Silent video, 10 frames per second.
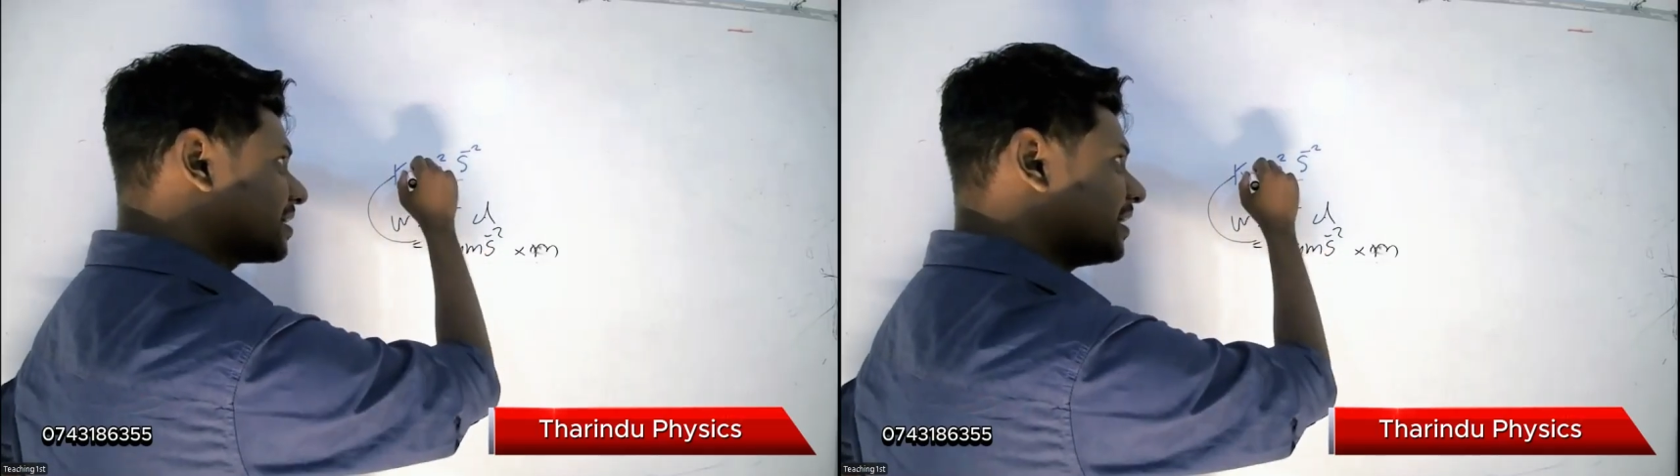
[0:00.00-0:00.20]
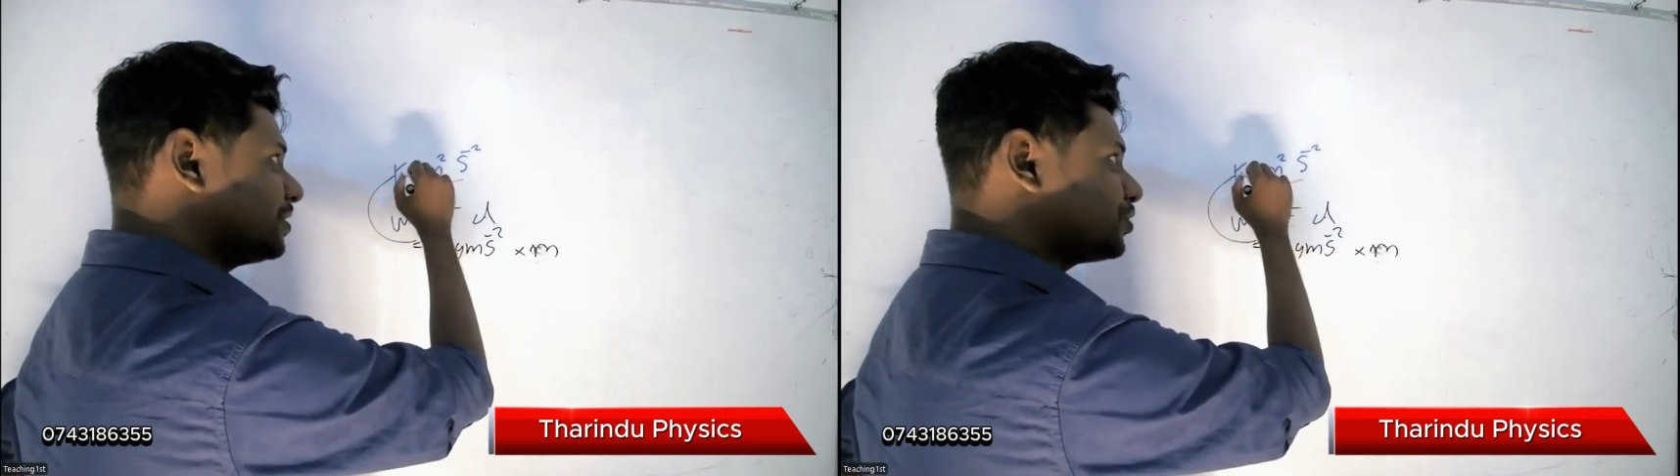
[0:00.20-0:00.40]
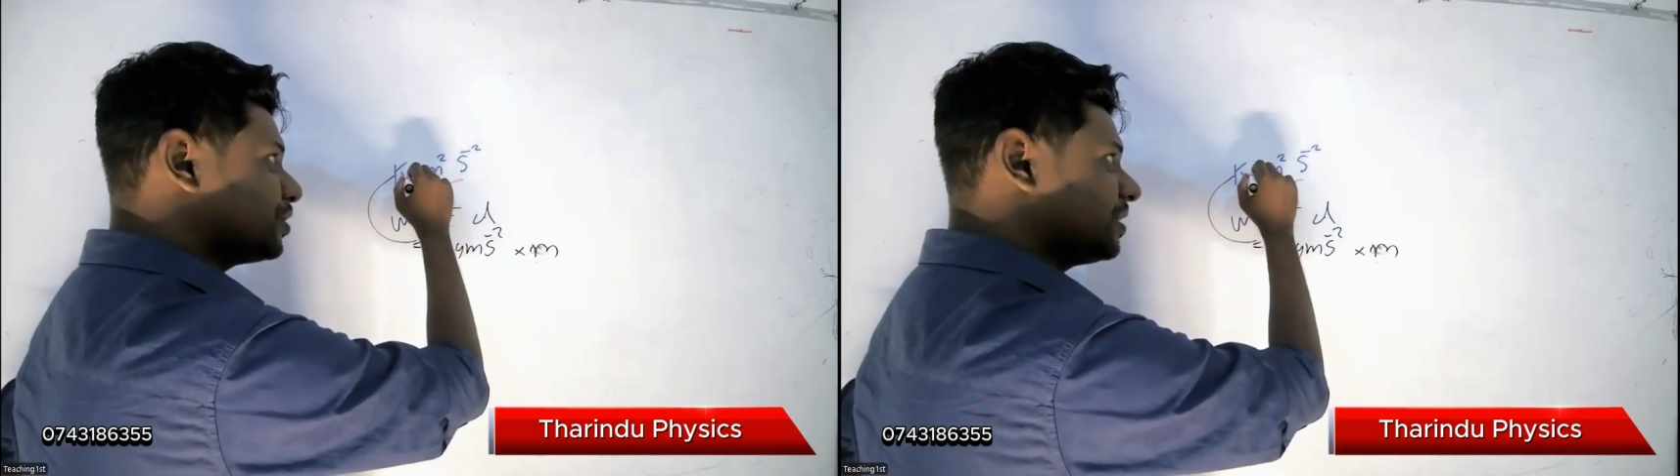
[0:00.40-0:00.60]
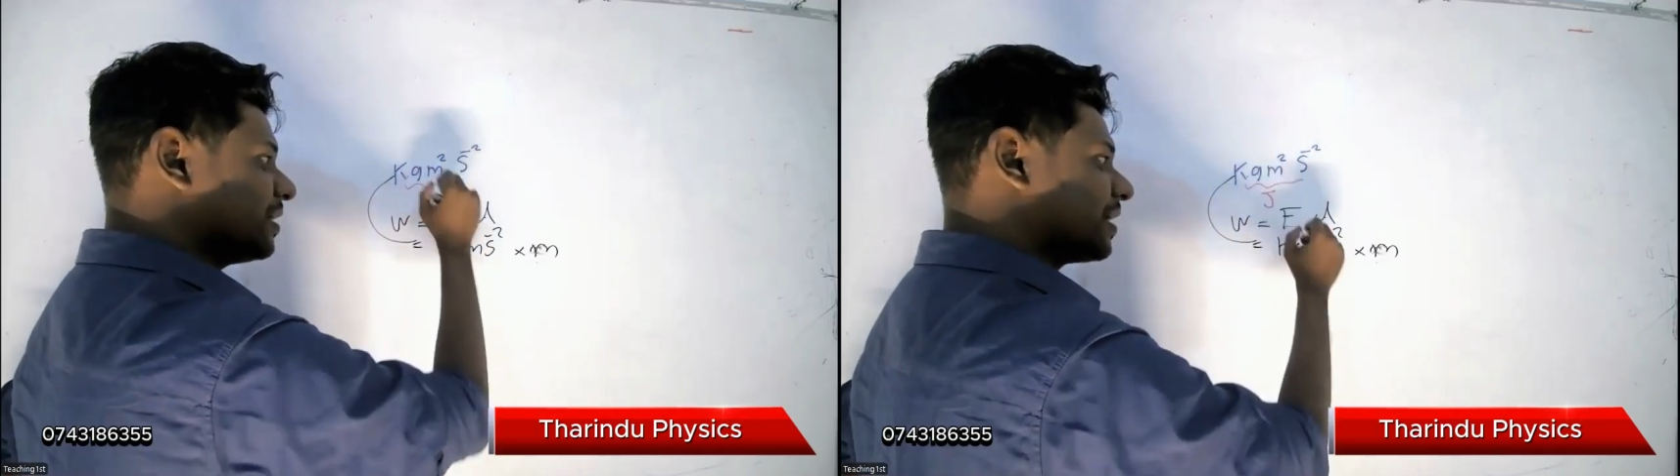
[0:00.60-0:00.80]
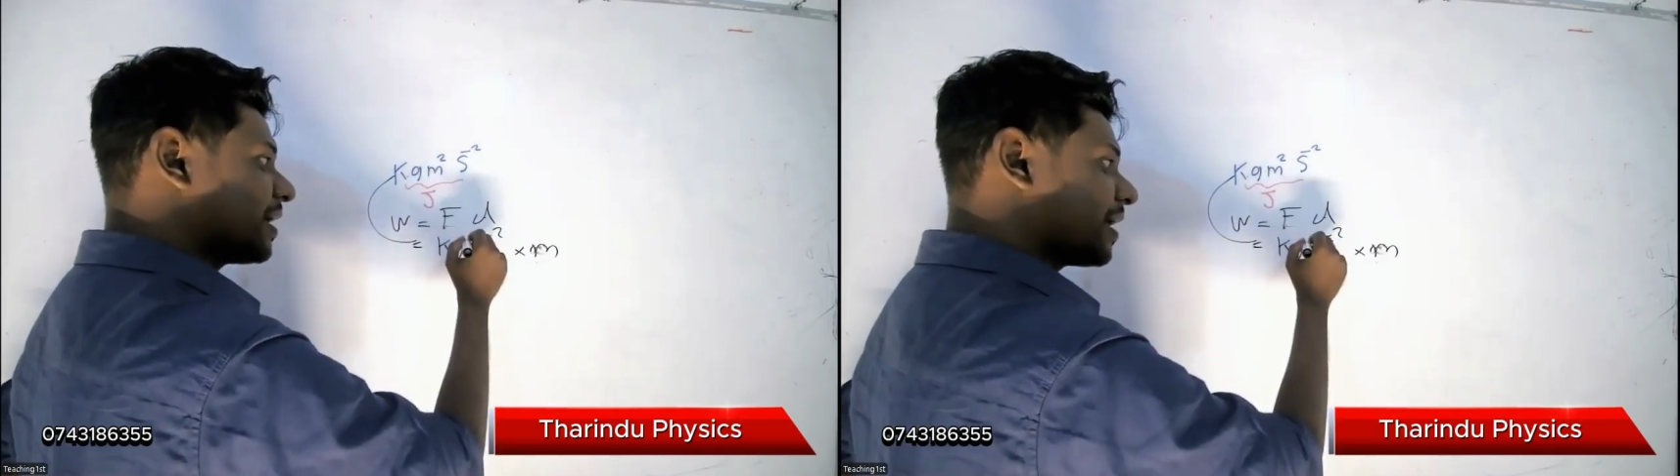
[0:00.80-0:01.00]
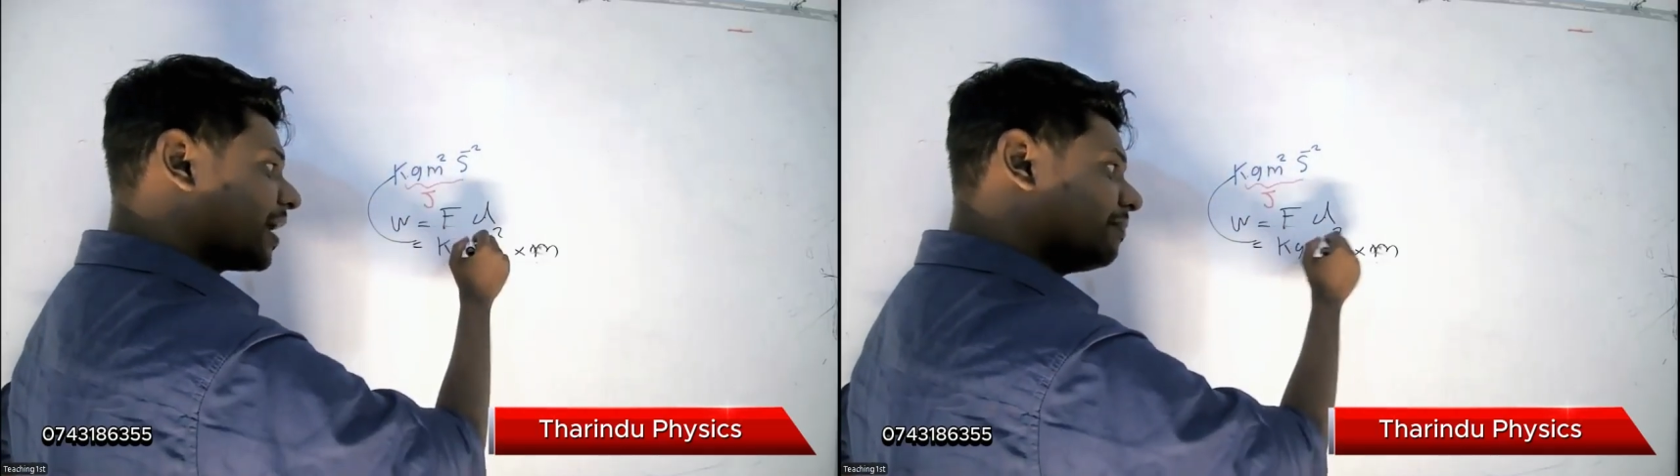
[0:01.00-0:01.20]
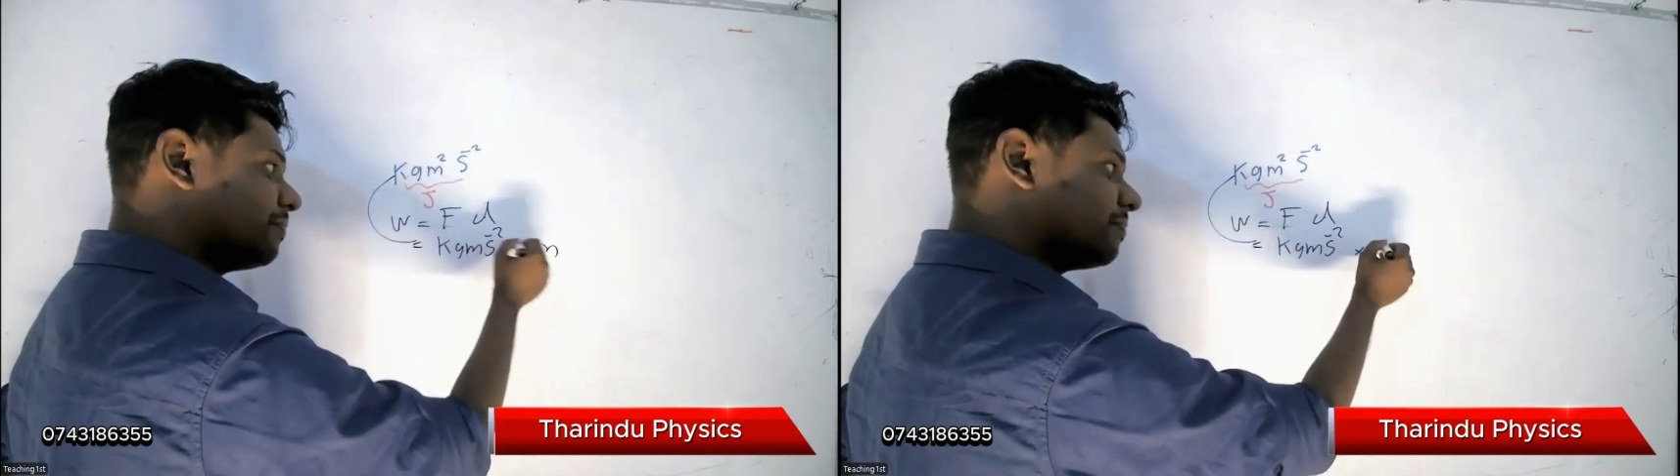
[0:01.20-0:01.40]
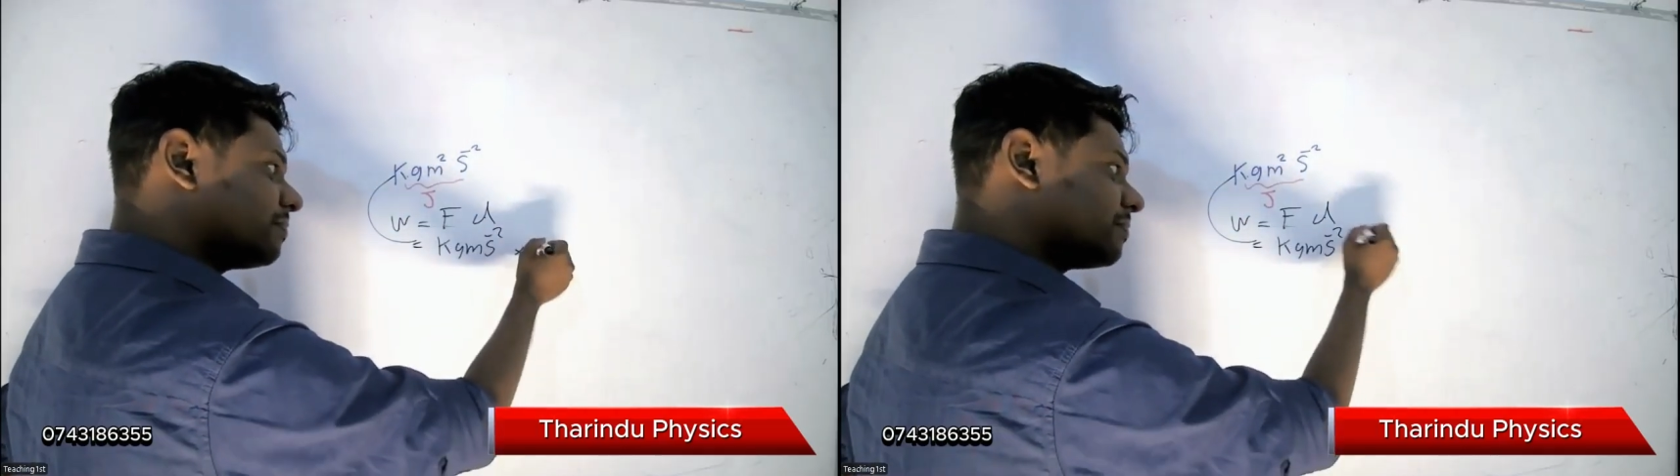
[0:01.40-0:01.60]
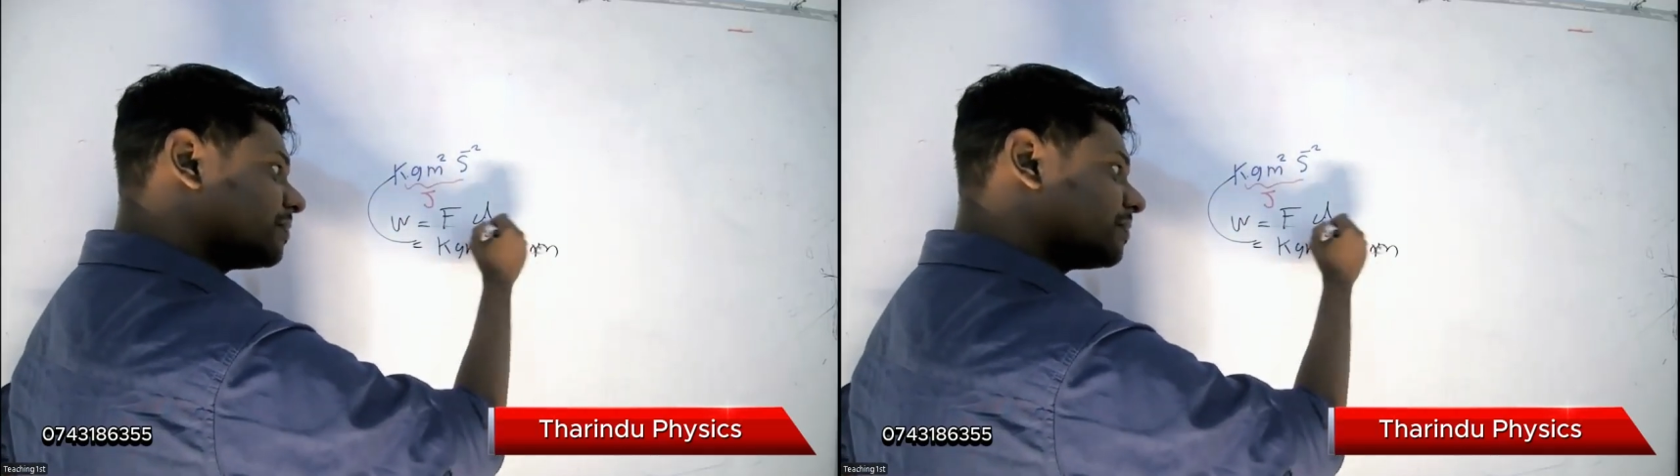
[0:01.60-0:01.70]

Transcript: kg m